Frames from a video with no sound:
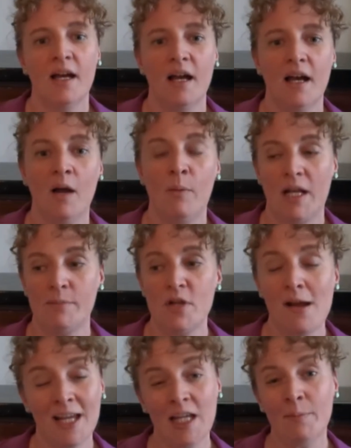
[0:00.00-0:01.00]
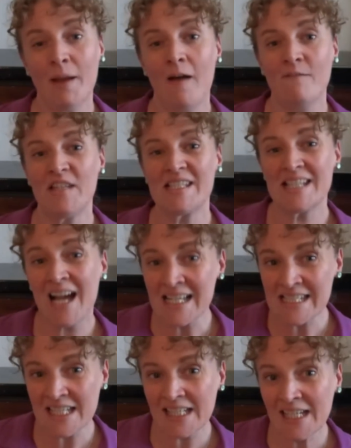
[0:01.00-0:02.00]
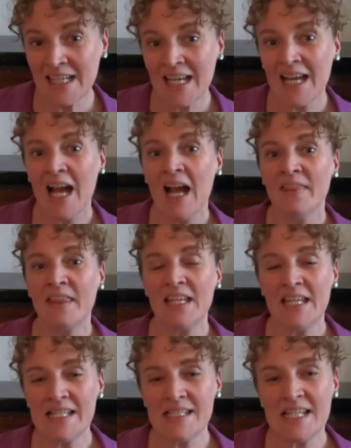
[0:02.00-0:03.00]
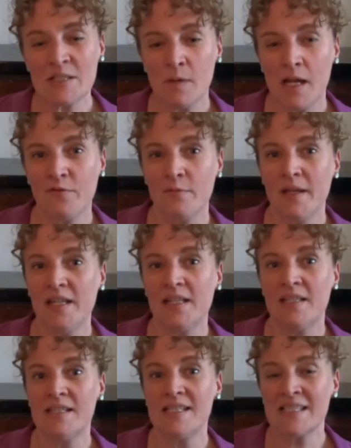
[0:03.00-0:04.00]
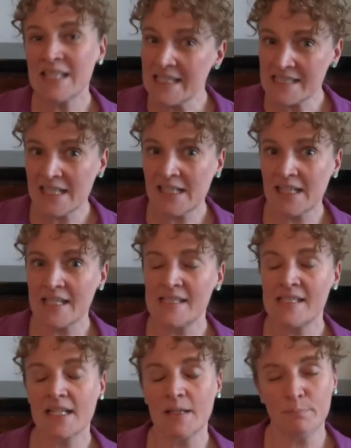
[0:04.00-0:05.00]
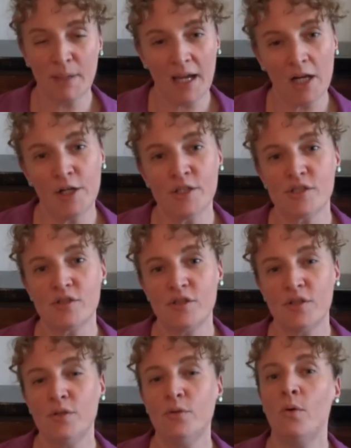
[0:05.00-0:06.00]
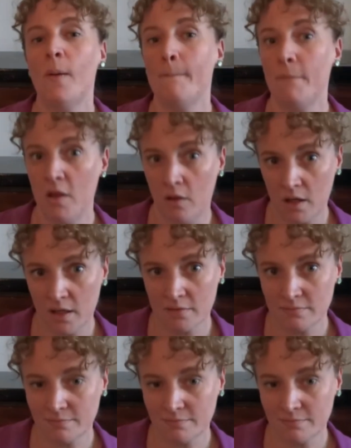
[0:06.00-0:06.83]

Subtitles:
When I'm talking about viscosity, the easiest way for me to discuss it is to compare it to milk.